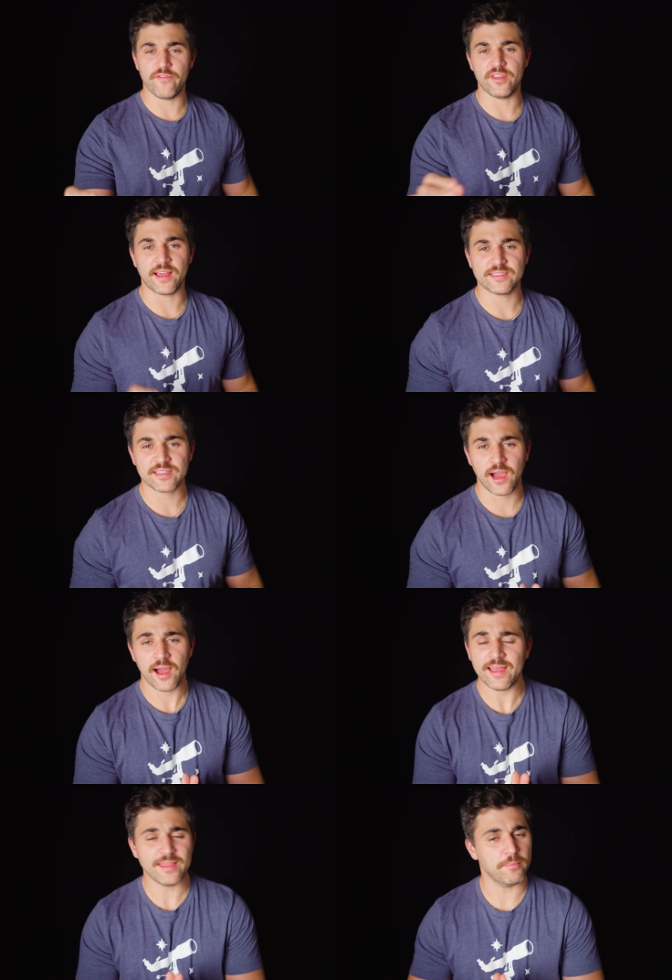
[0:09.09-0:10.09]
of the night
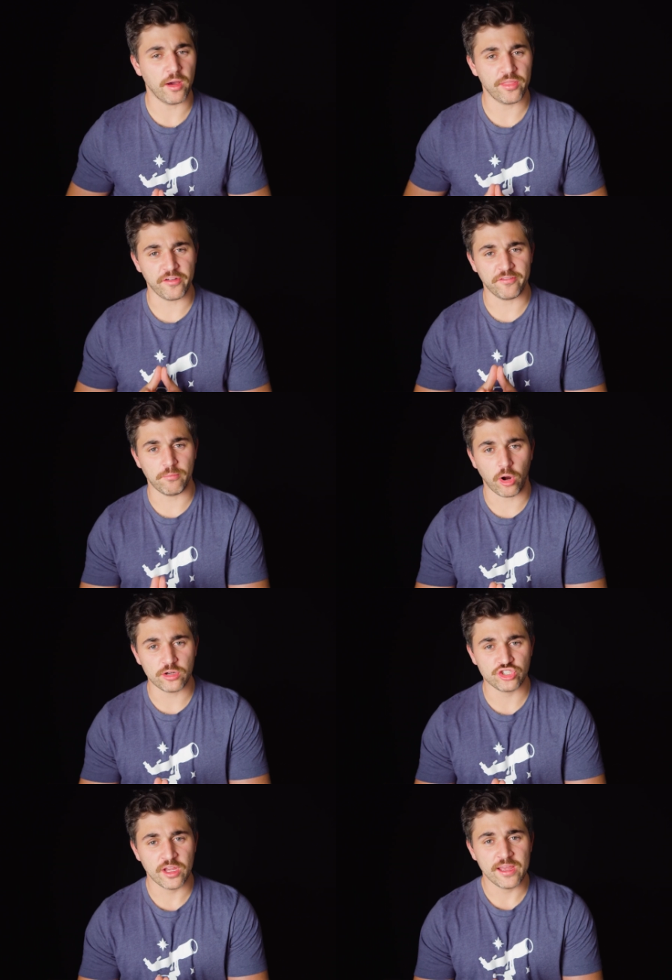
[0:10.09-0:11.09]
sky in the month of
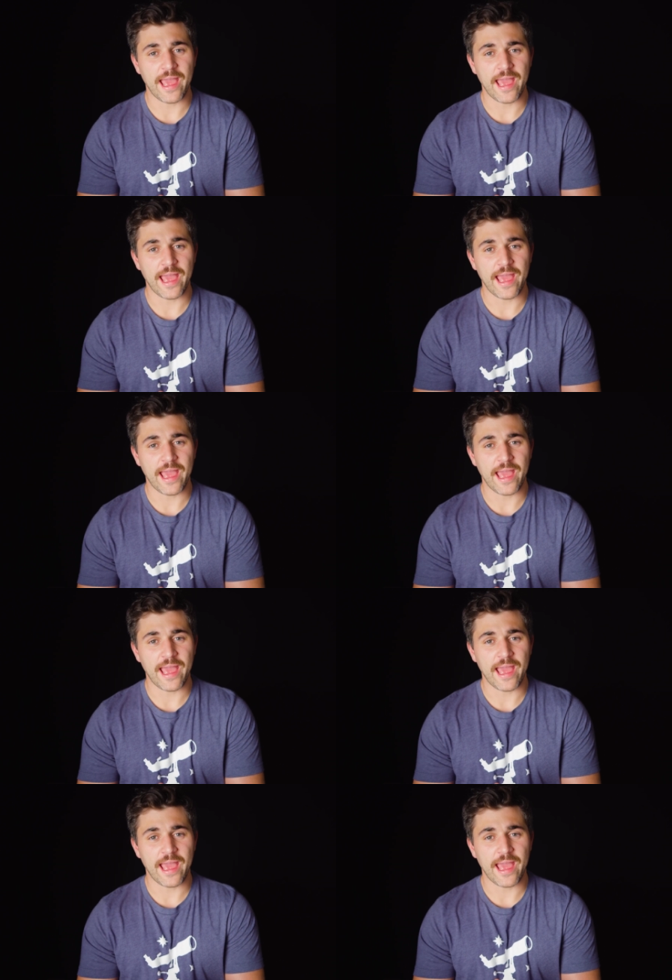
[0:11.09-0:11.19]
March,